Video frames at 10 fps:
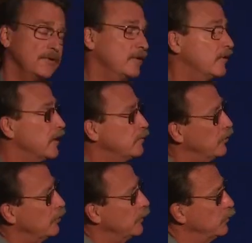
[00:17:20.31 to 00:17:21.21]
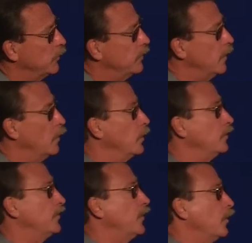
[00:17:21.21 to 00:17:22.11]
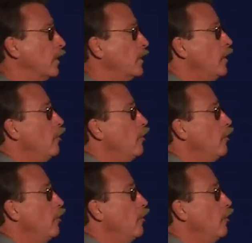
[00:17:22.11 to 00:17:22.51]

of the Great Pyramid was for,